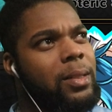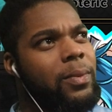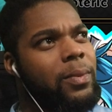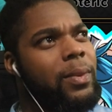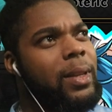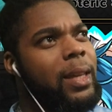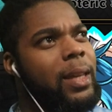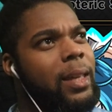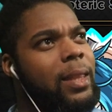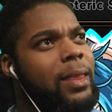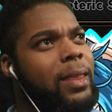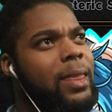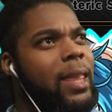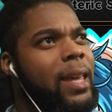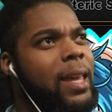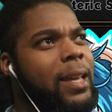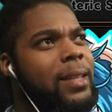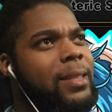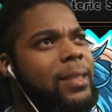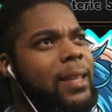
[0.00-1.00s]
We getting
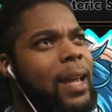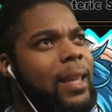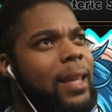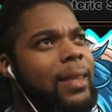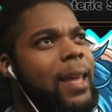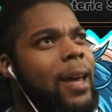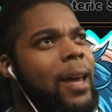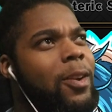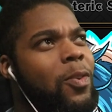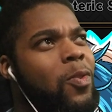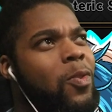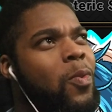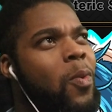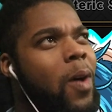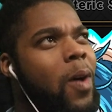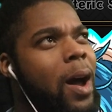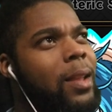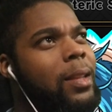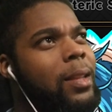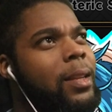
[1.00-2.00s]
things like that on
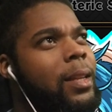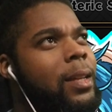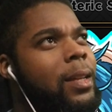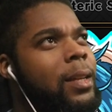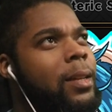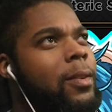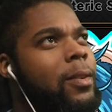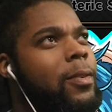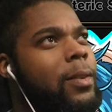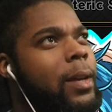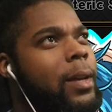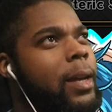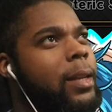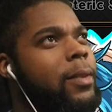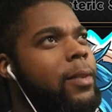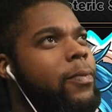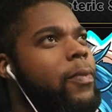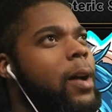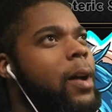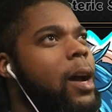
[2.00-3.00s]
quality. Okay,
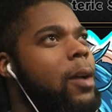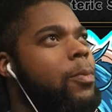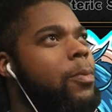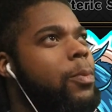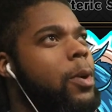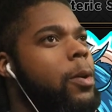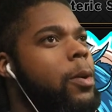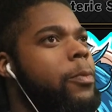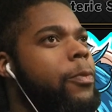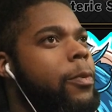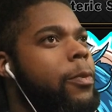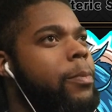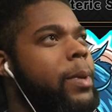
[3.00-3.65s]
Divine Robe for